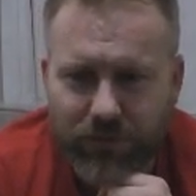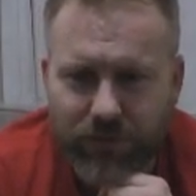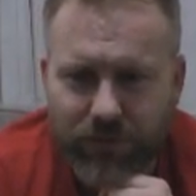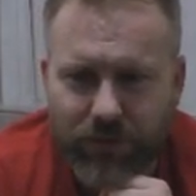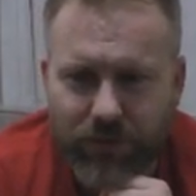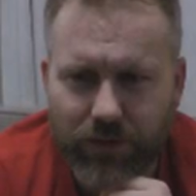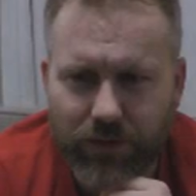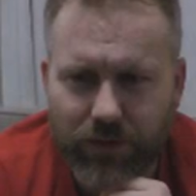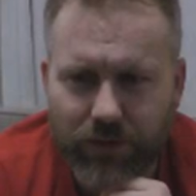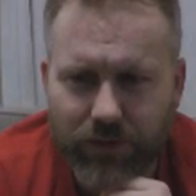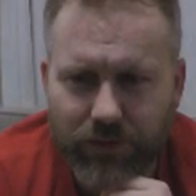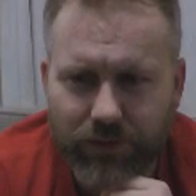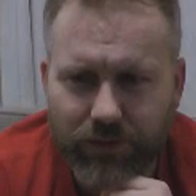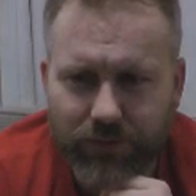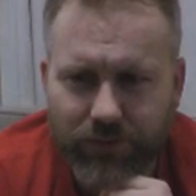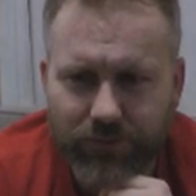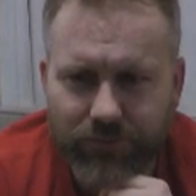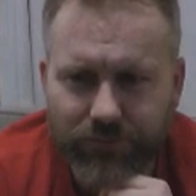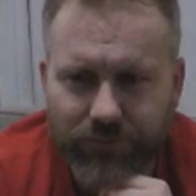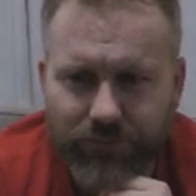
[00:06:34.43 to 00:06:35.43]
There
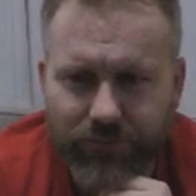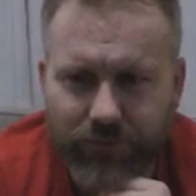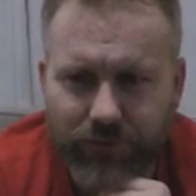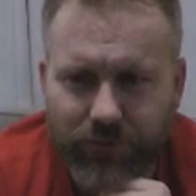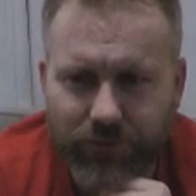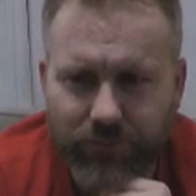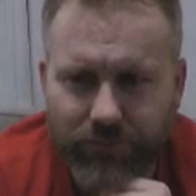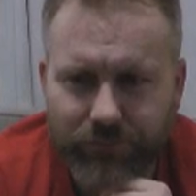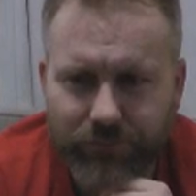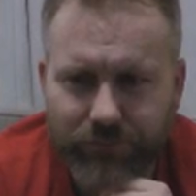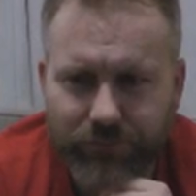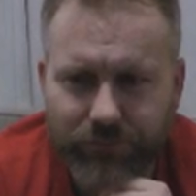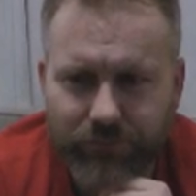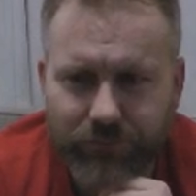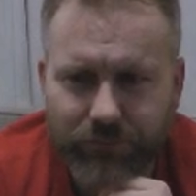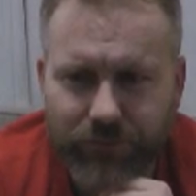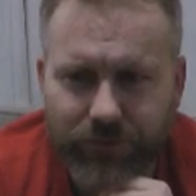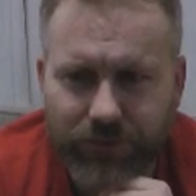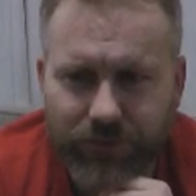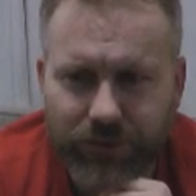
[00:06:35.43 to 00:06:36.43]
is
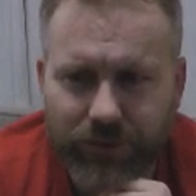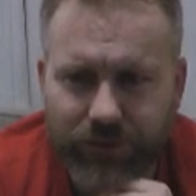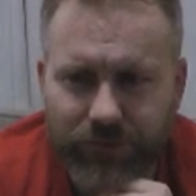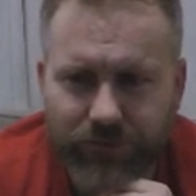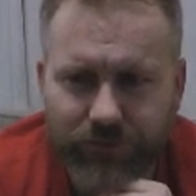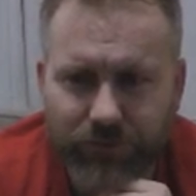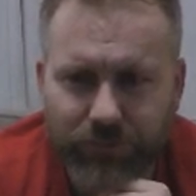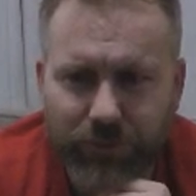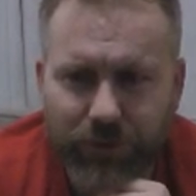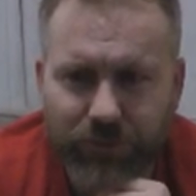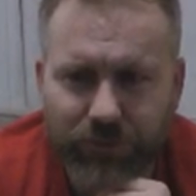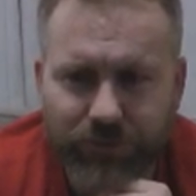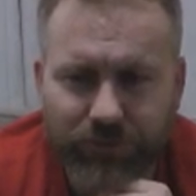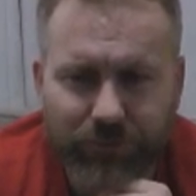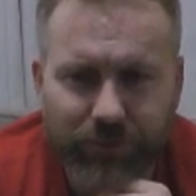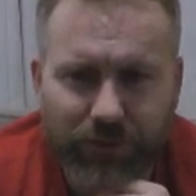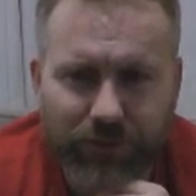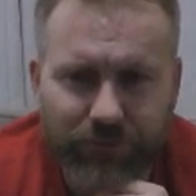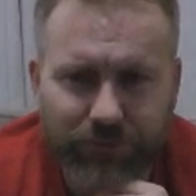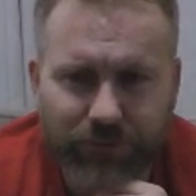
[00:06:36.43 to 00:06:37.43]
the occasional post
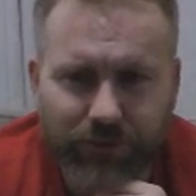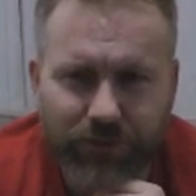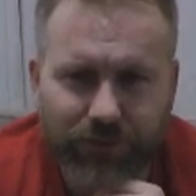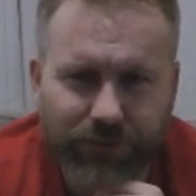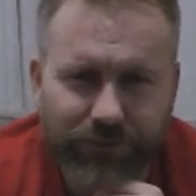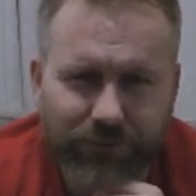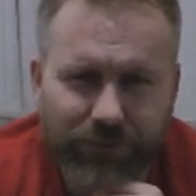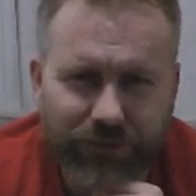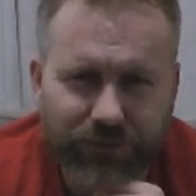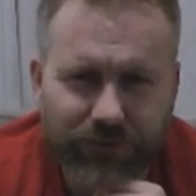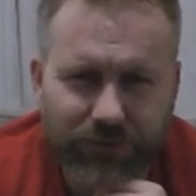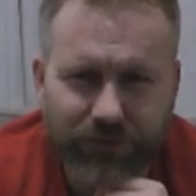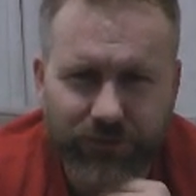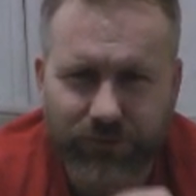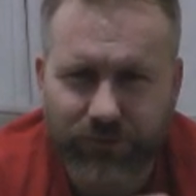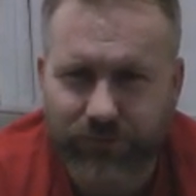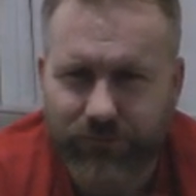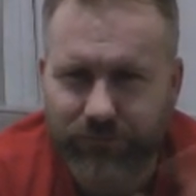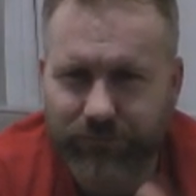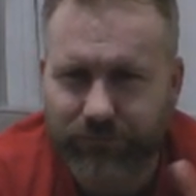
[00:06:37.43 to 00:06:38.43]
about science fiction
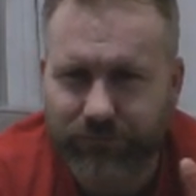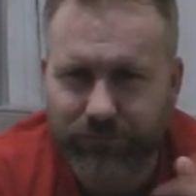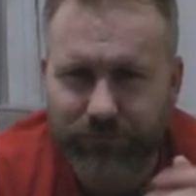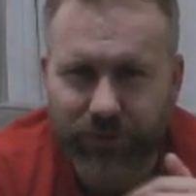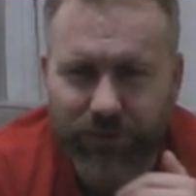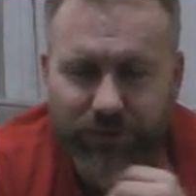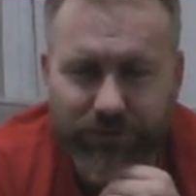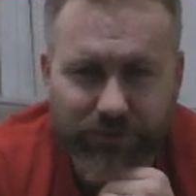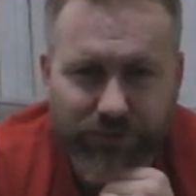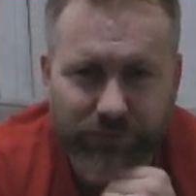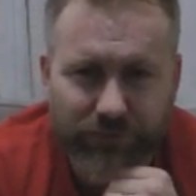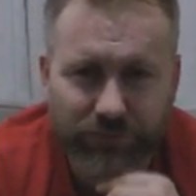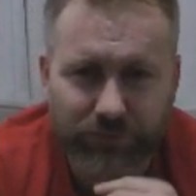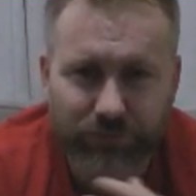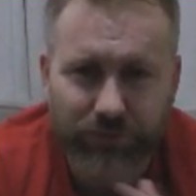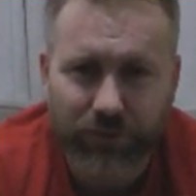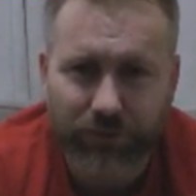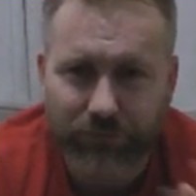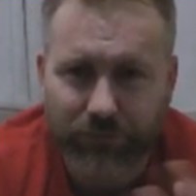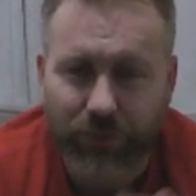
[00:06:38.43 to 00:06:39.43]
and Blake Seven,
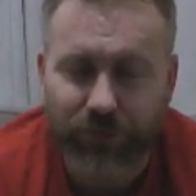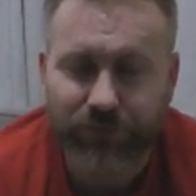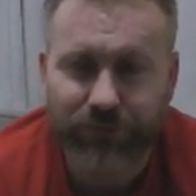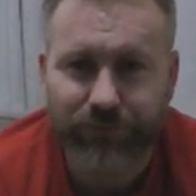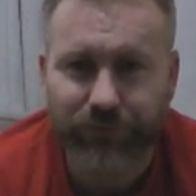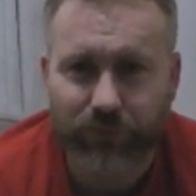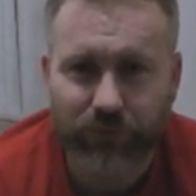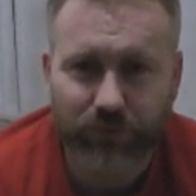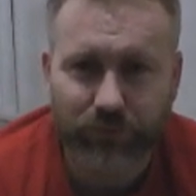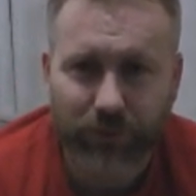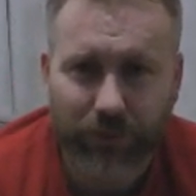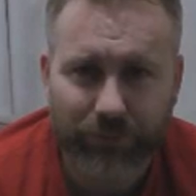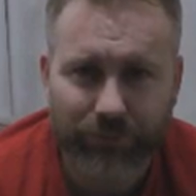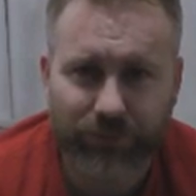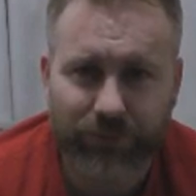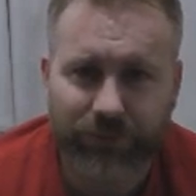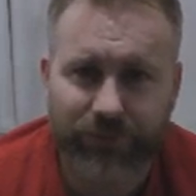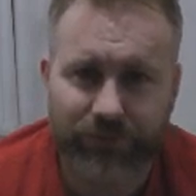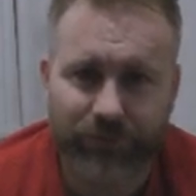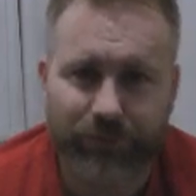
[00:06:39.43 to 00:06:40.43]
but most of all the
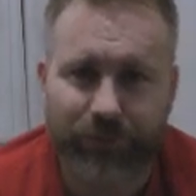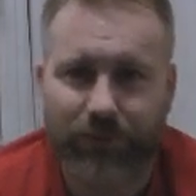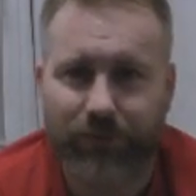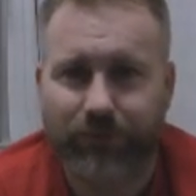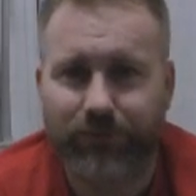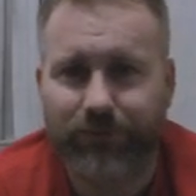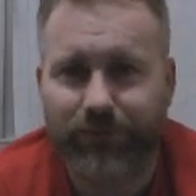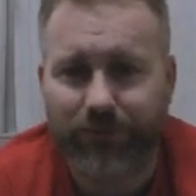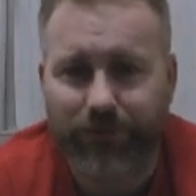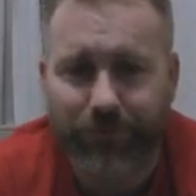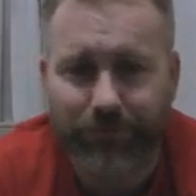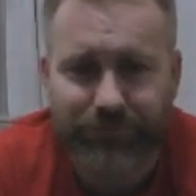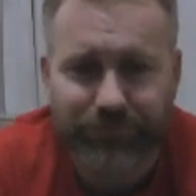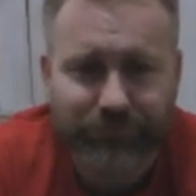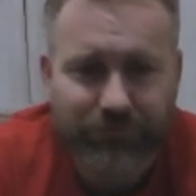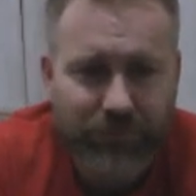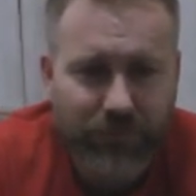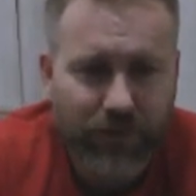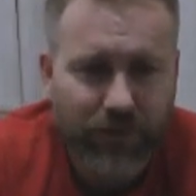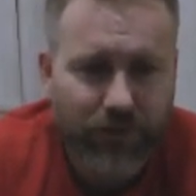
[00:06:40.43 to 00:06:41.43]
website's about
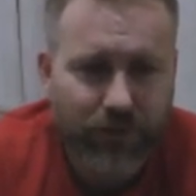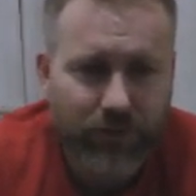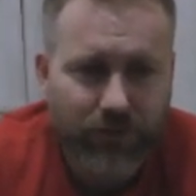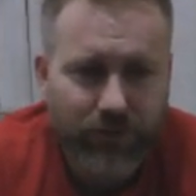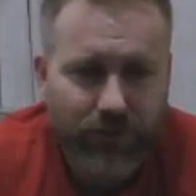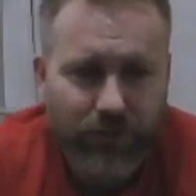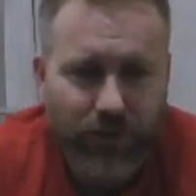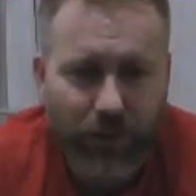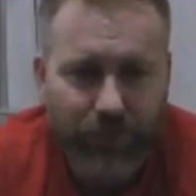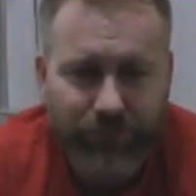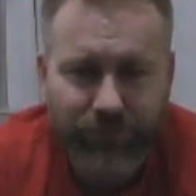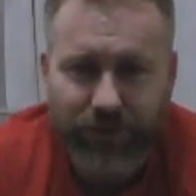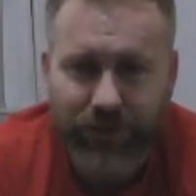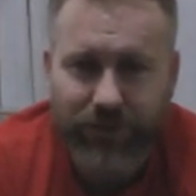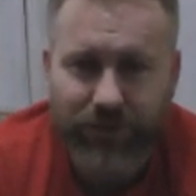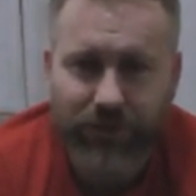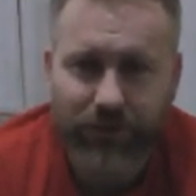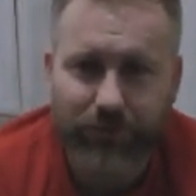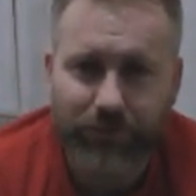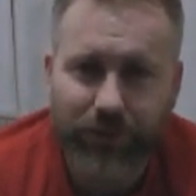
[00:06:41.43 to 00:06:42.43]

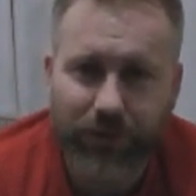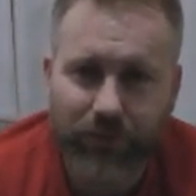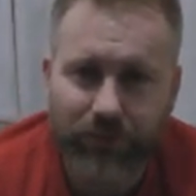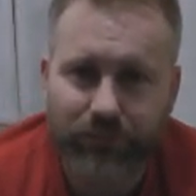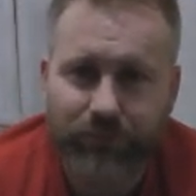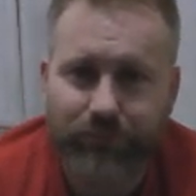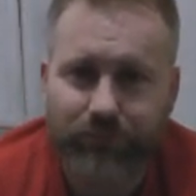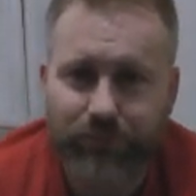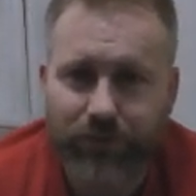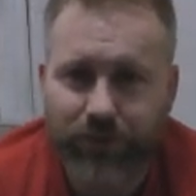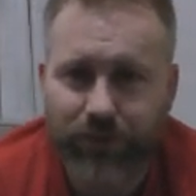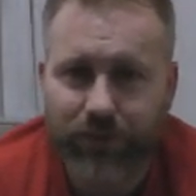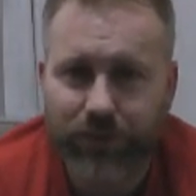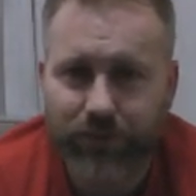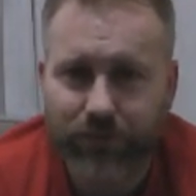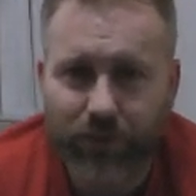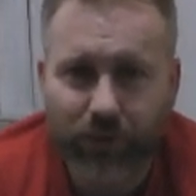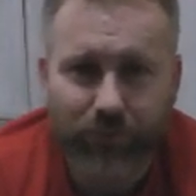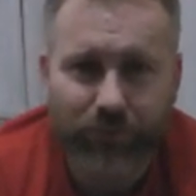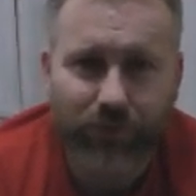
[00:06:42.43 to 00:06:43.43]
updating about
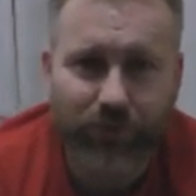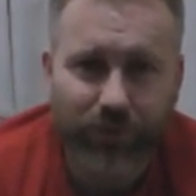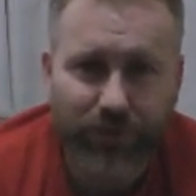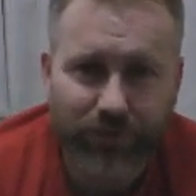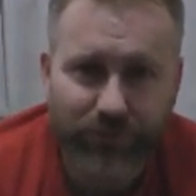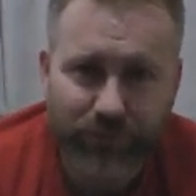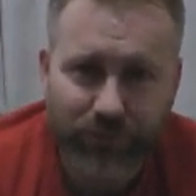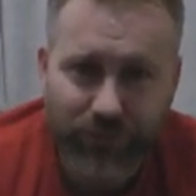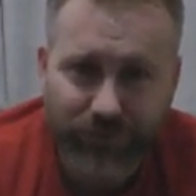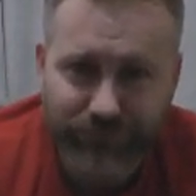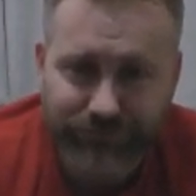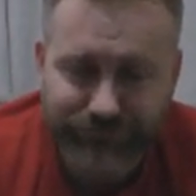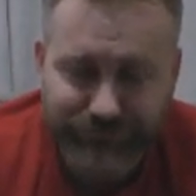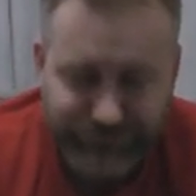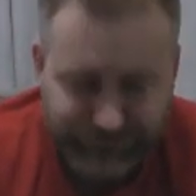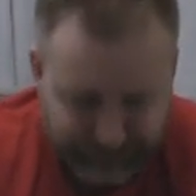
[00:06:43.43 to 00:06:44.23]
the novel that I've written.